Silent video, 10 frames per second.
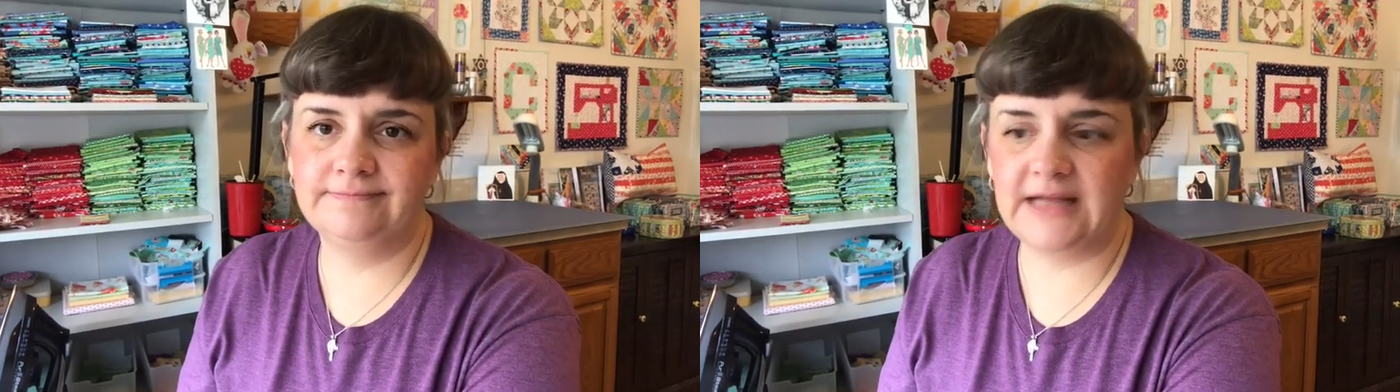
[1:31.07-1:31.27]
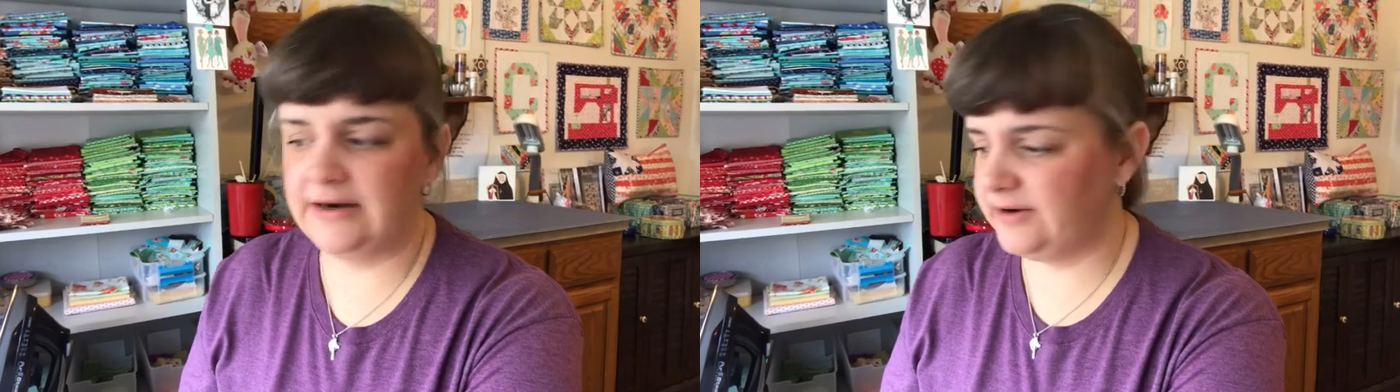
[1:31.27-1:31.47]

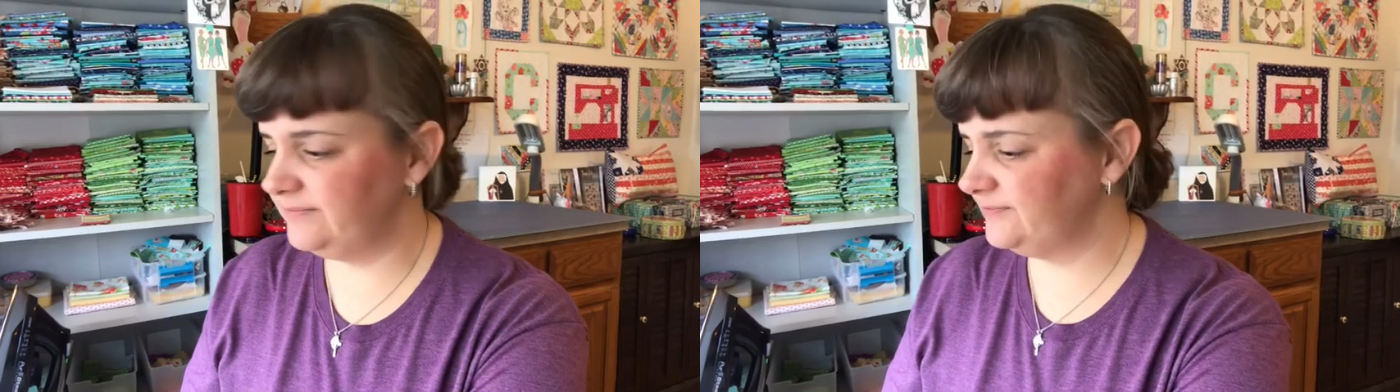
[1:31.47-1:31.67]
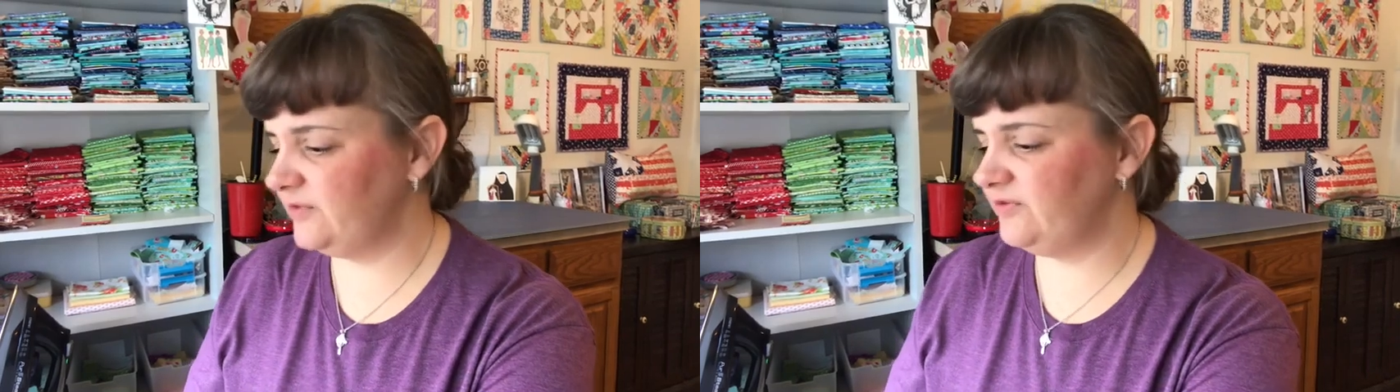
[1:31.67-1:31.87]
don't know,
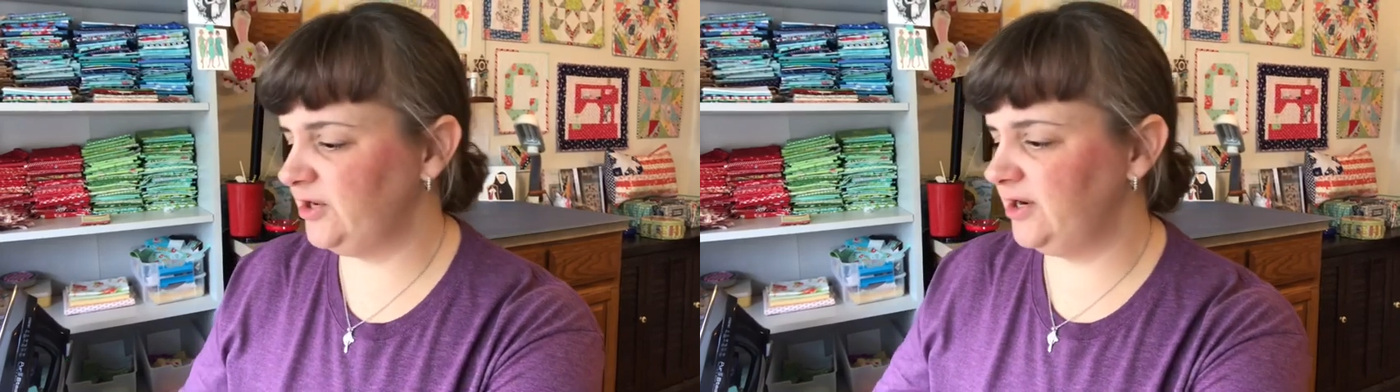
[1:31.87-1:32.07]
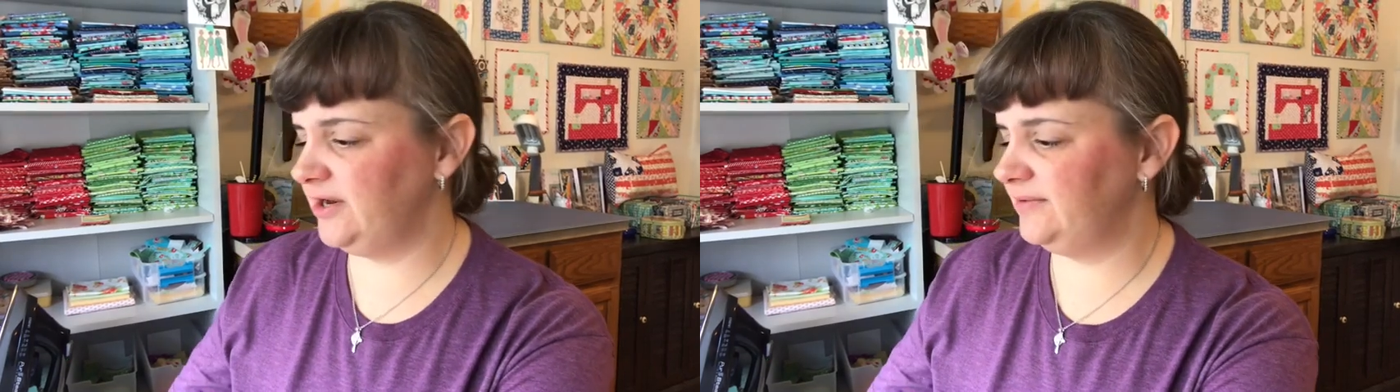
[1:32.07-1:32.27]
I'll figure
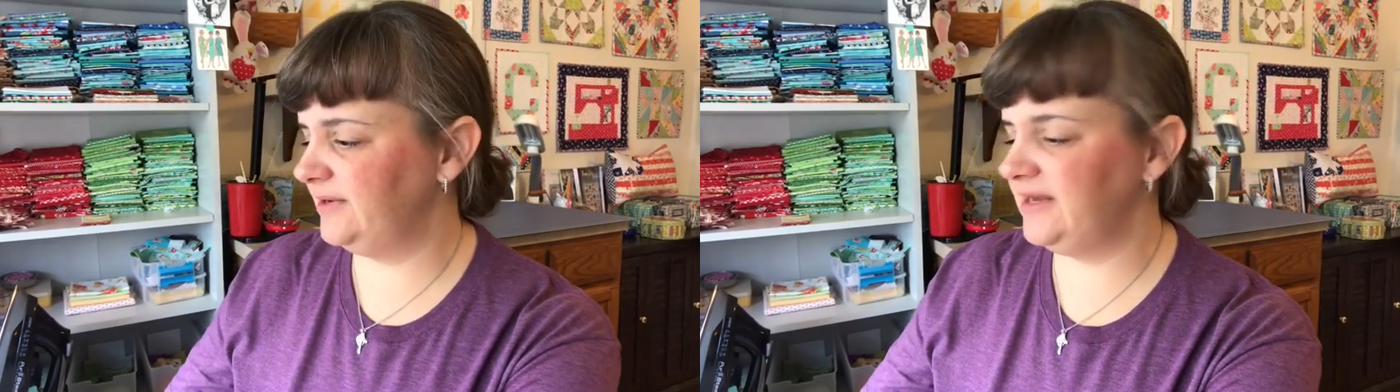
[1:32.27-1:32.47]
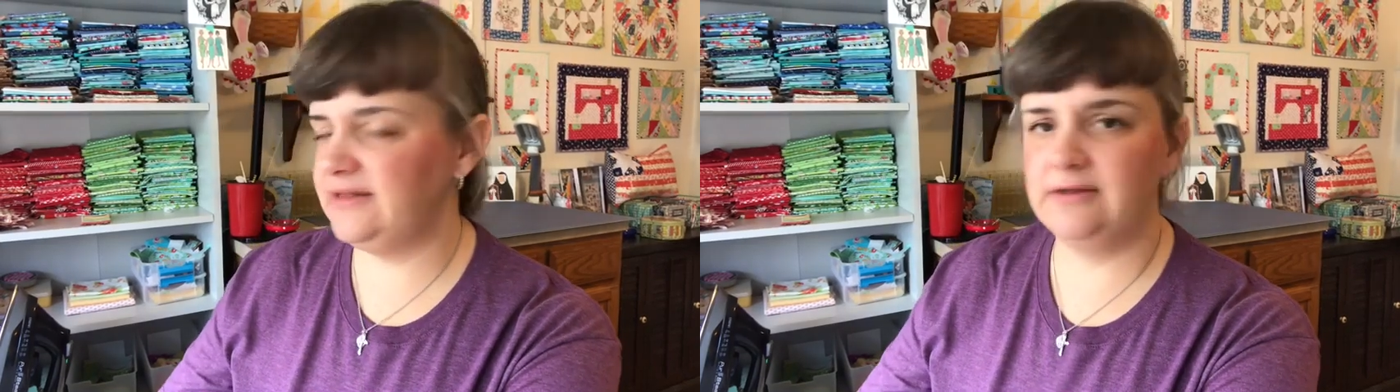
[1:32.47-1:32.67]
it out when
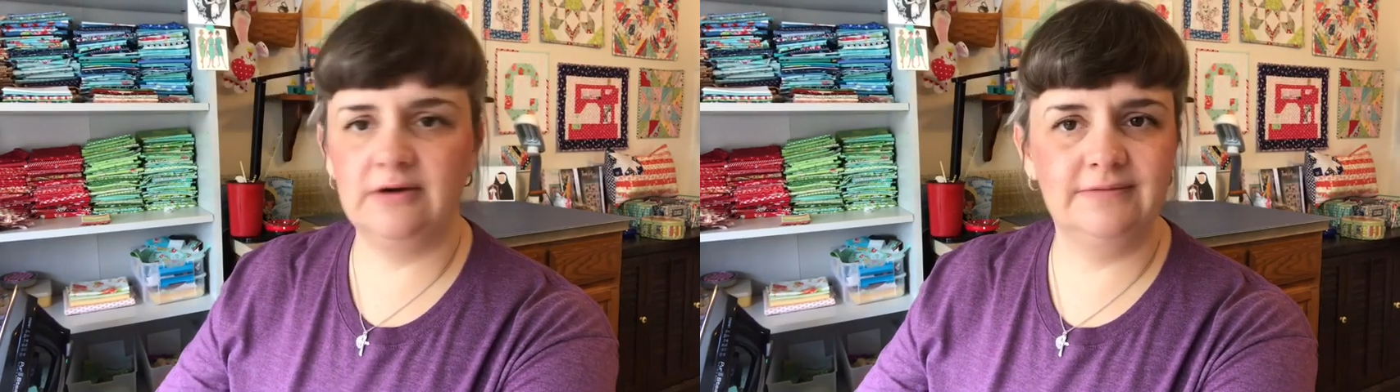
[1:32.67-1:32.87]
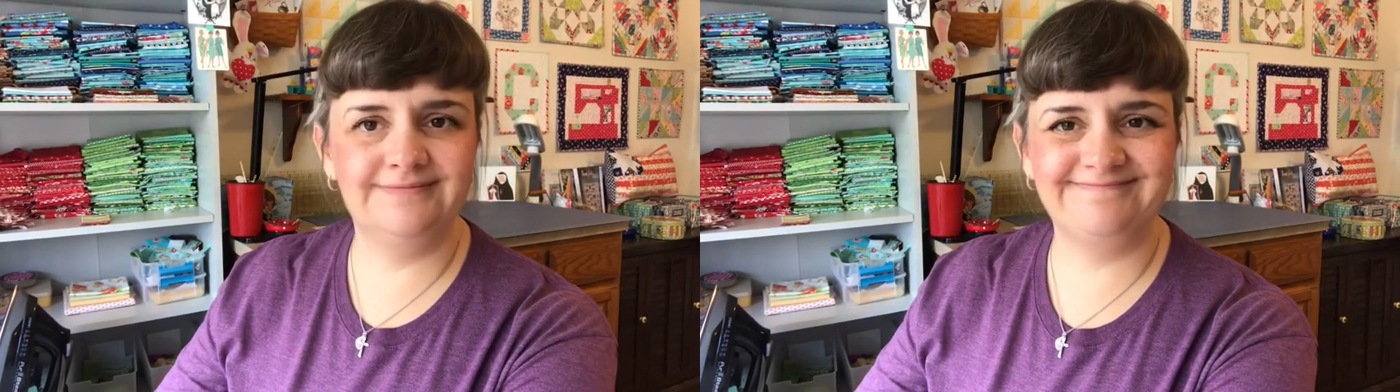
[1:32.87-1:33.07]
I get there.
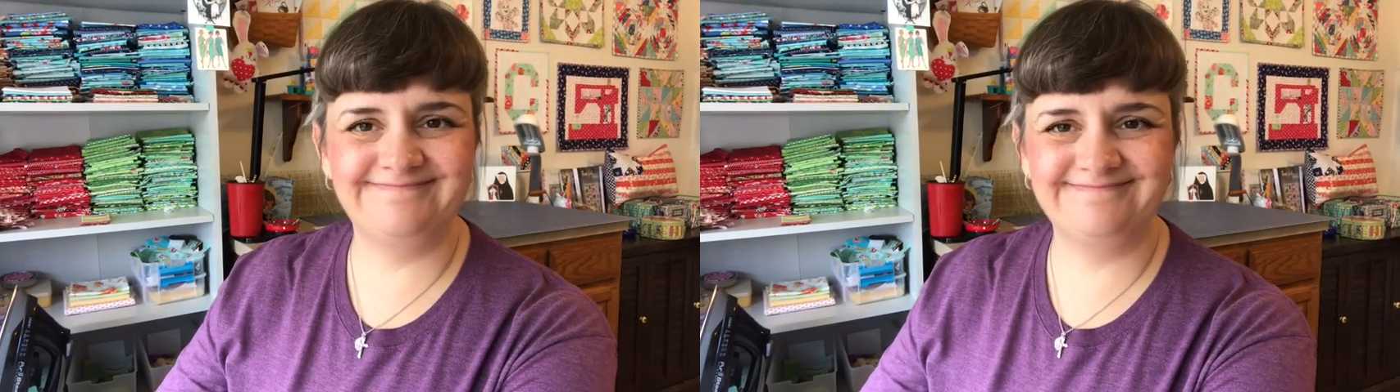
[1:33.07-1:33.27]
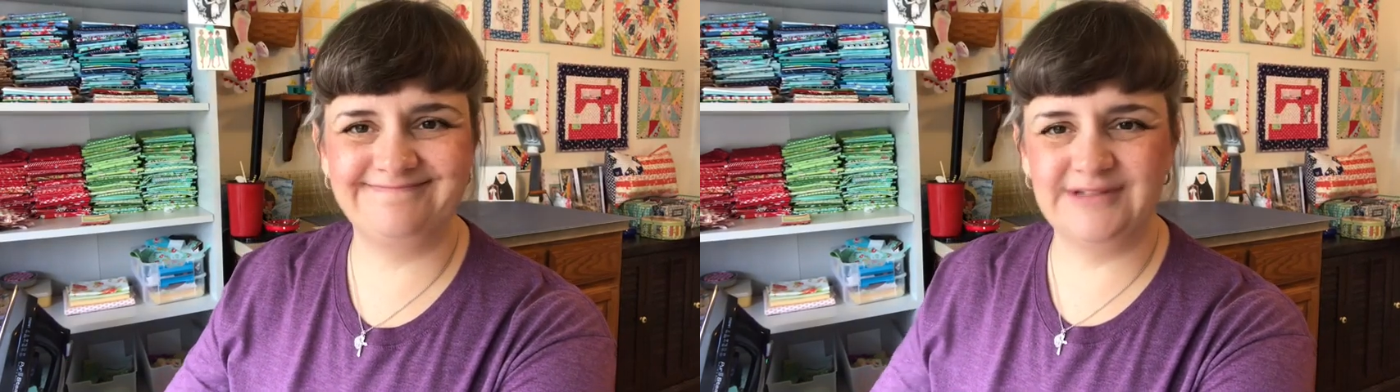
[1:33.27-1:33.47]

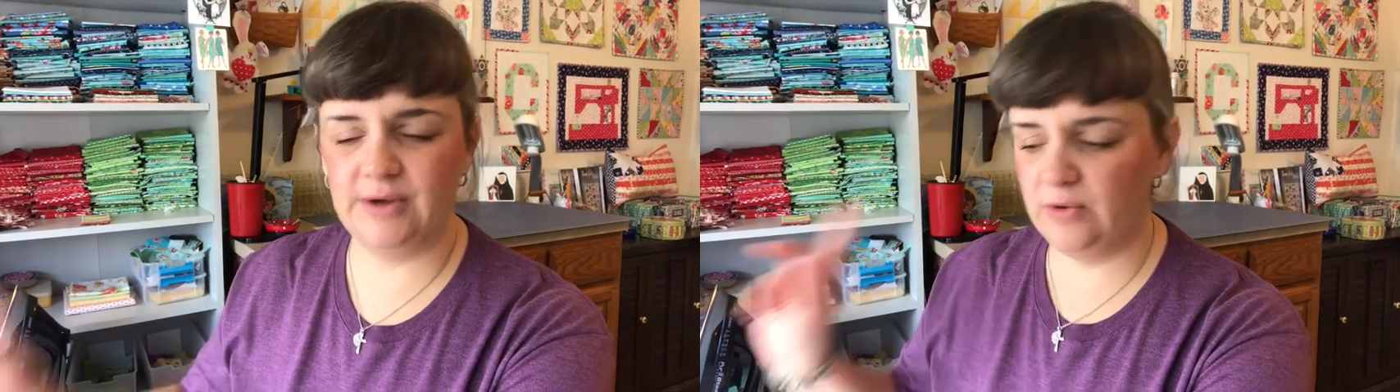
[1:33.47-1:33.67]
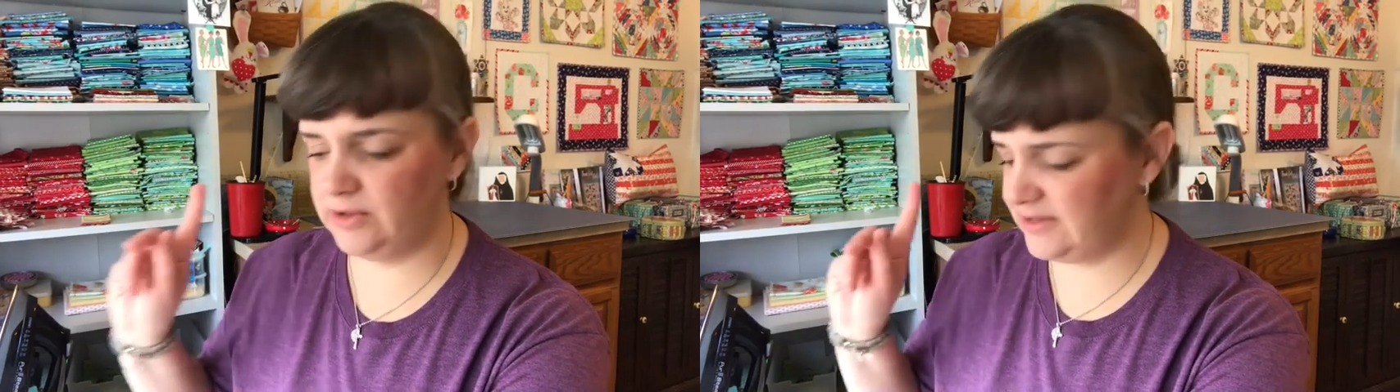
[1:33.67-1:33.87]
So I
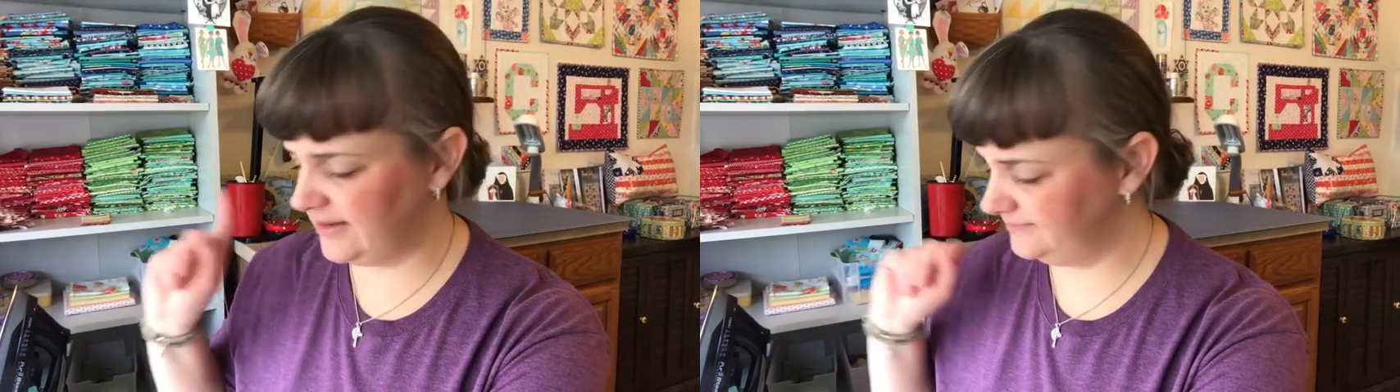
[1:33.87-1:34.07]
ordered that.